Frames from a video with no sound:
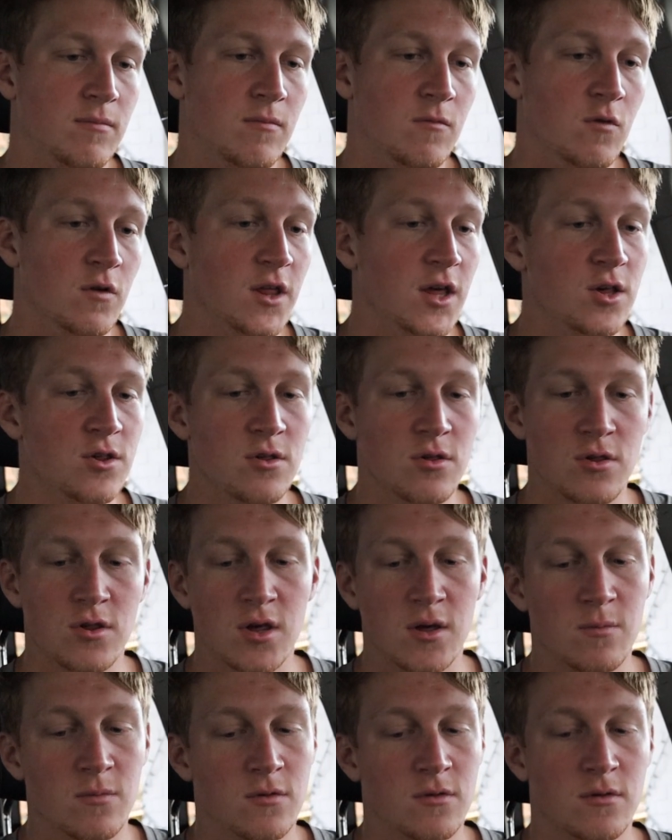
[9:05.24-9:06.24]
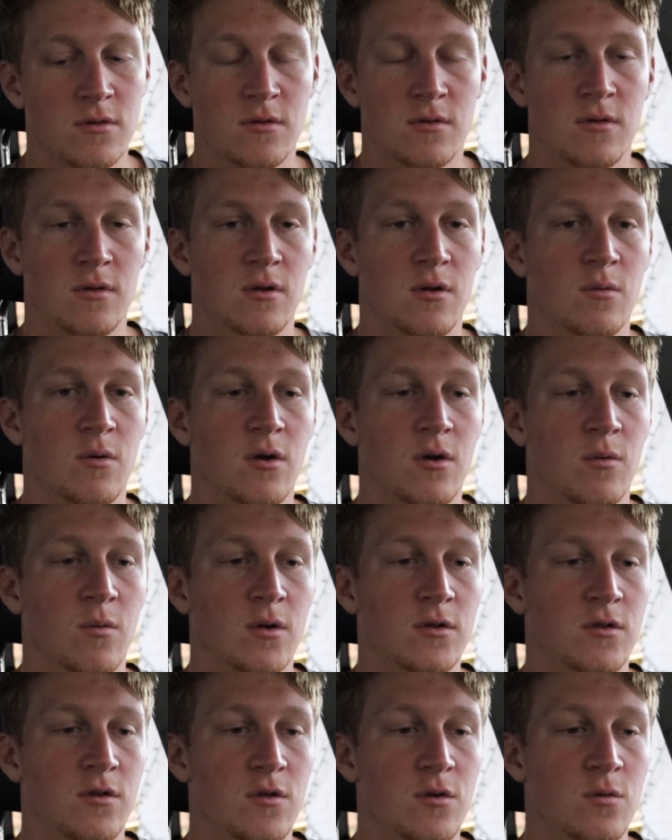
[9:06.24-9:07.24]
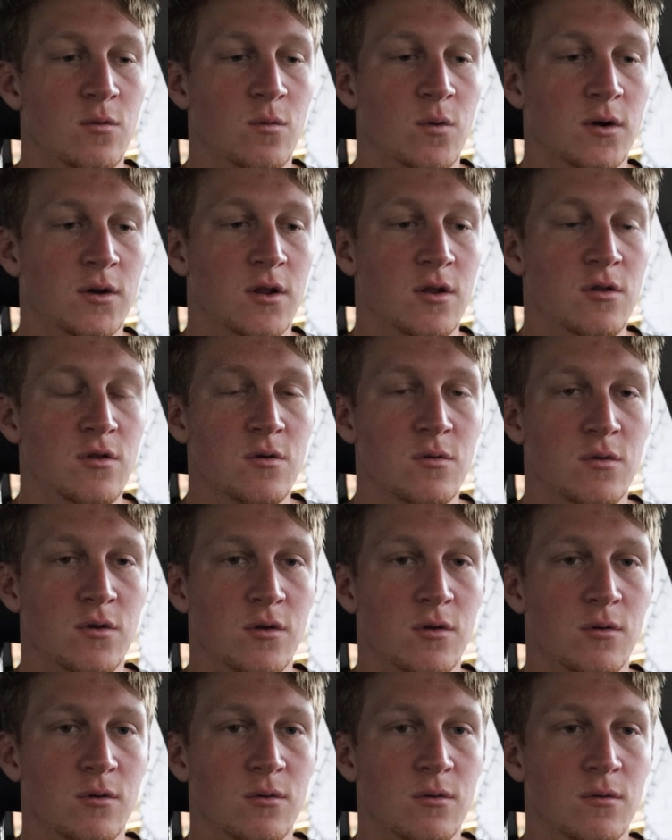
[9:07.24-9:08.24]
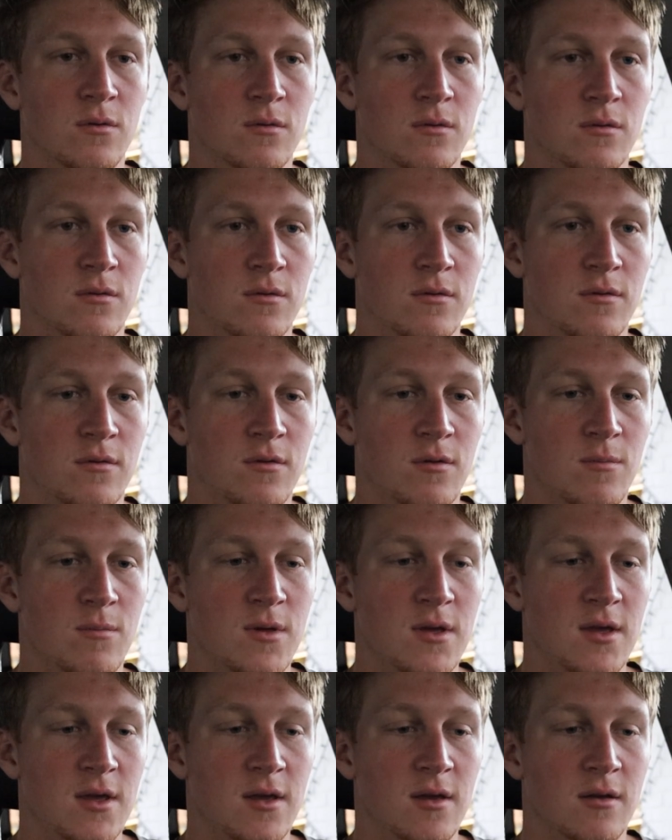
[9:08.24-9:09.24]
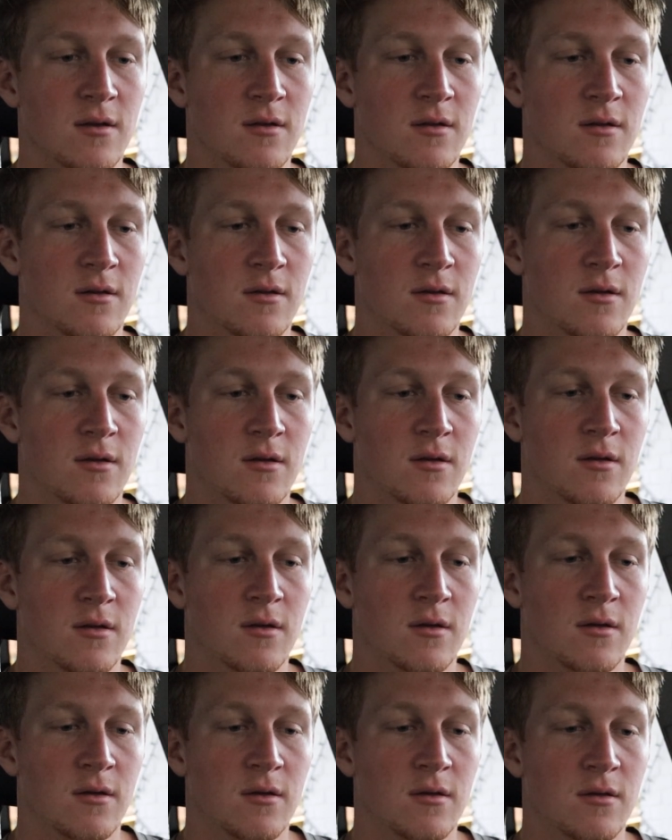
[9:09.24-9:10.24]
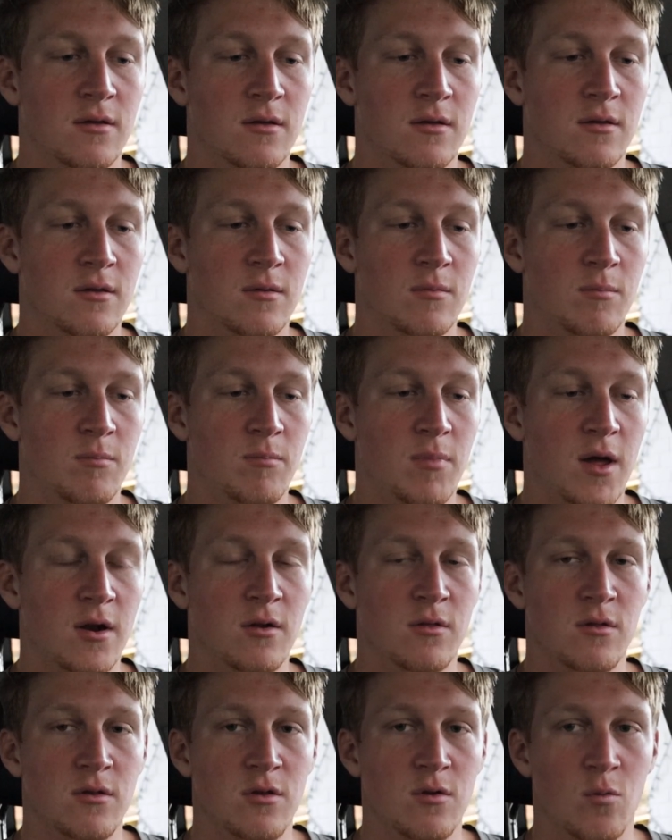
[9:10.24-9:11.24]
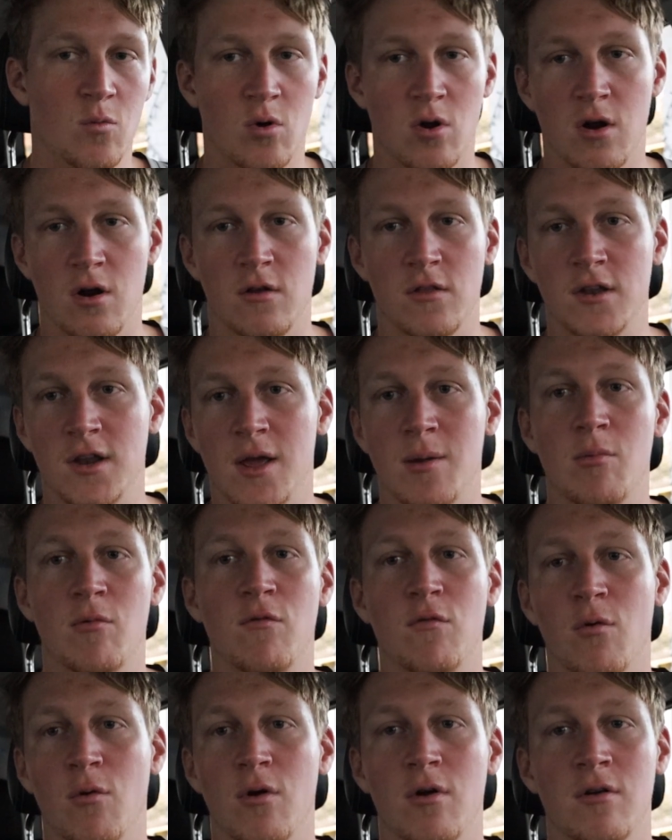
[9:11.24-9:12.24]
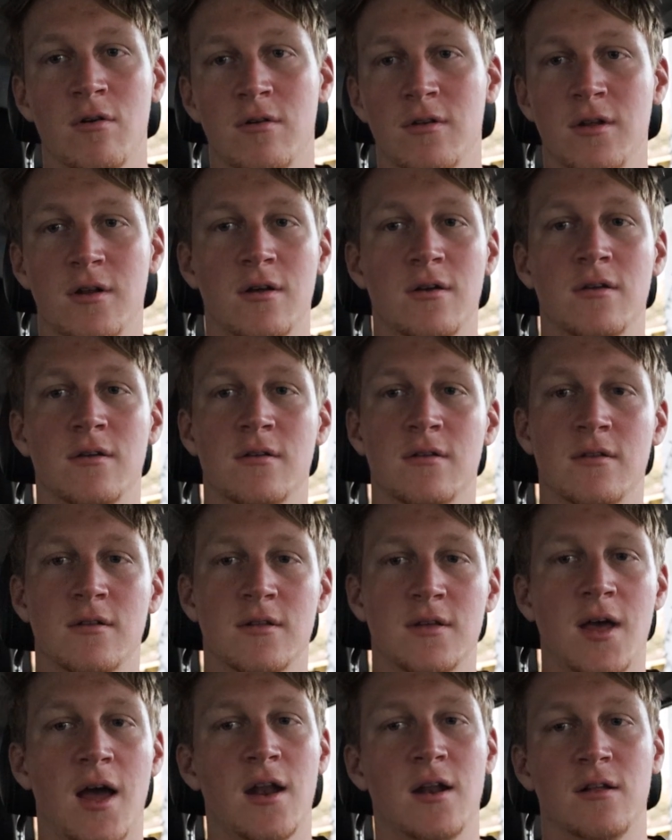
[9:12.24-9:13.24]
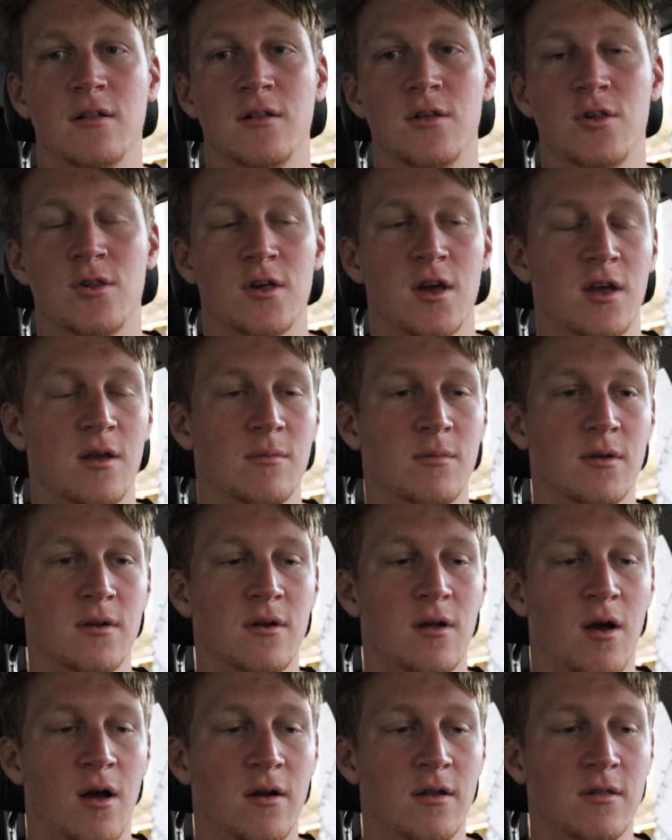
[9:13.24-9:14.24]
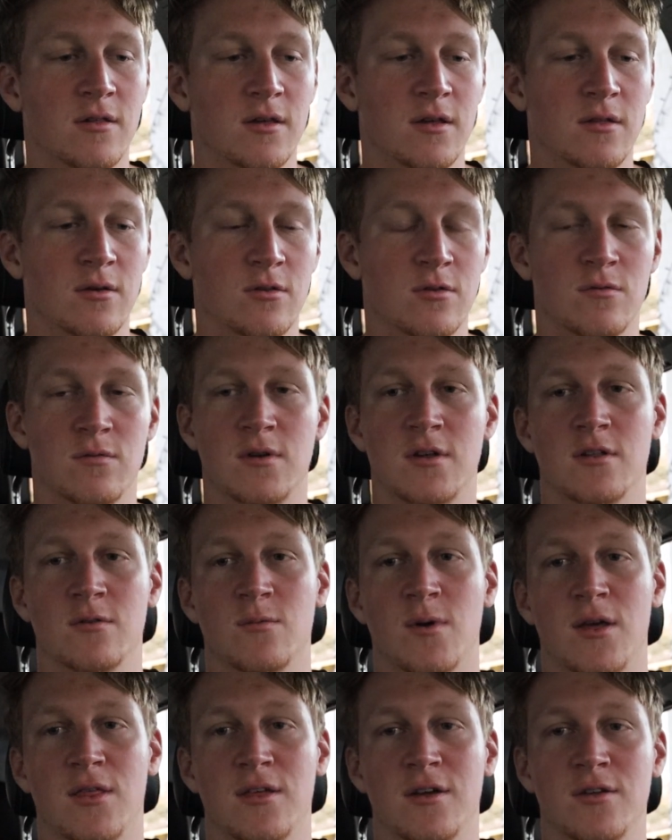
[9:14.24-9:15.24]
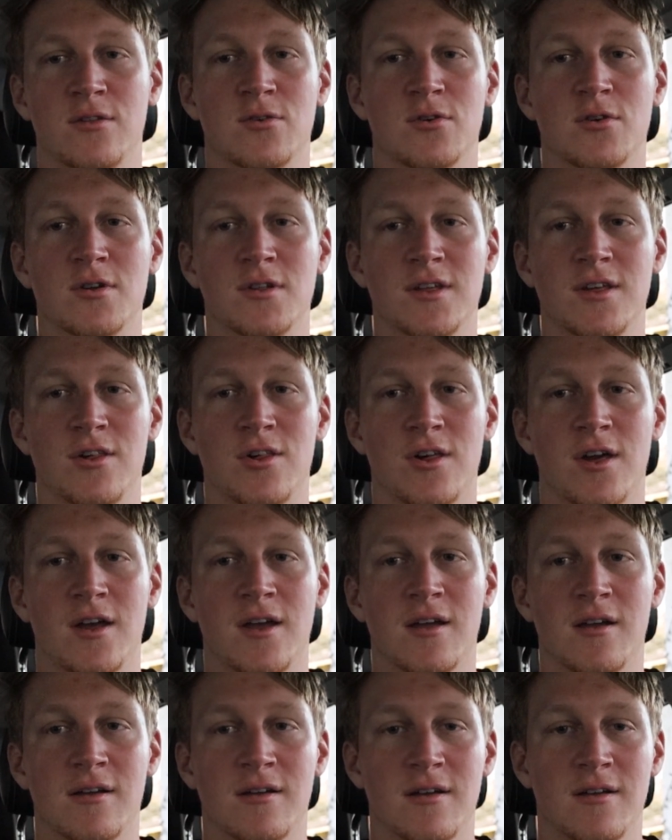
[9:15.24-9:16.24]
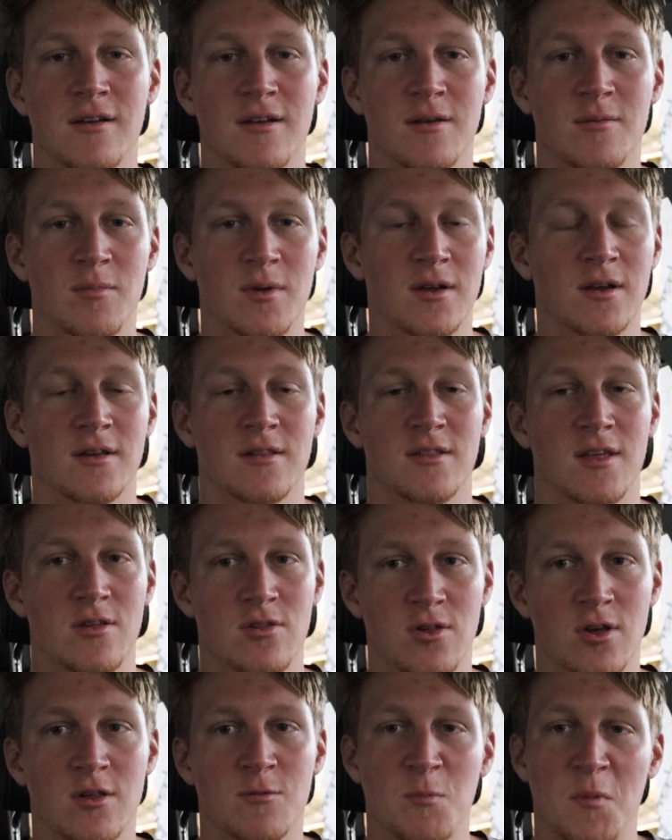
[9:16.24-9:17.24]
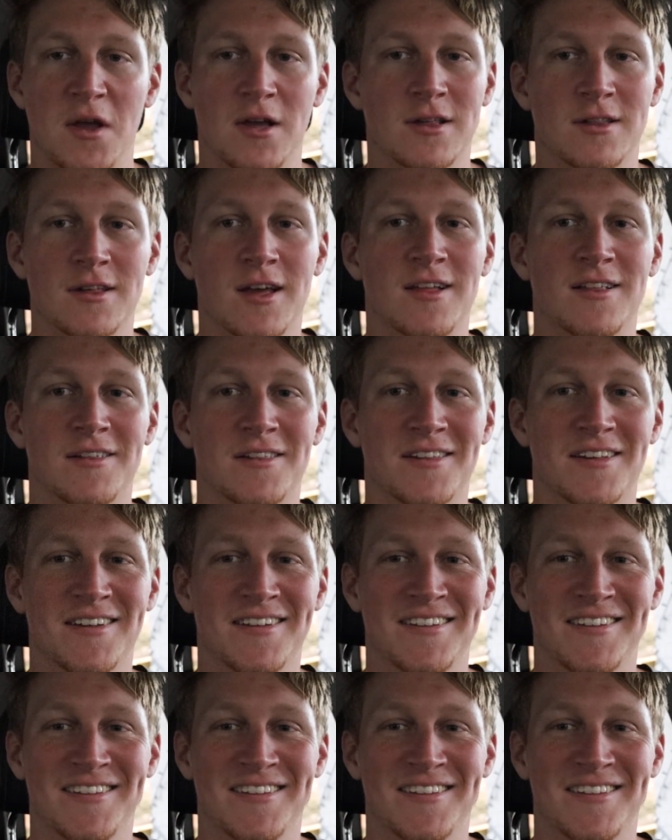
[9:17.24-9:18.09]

relationships, what can you do to be better than you were the day before? Kind of cliche, but honestly, there's a reason why things are cliche, because they just make sense.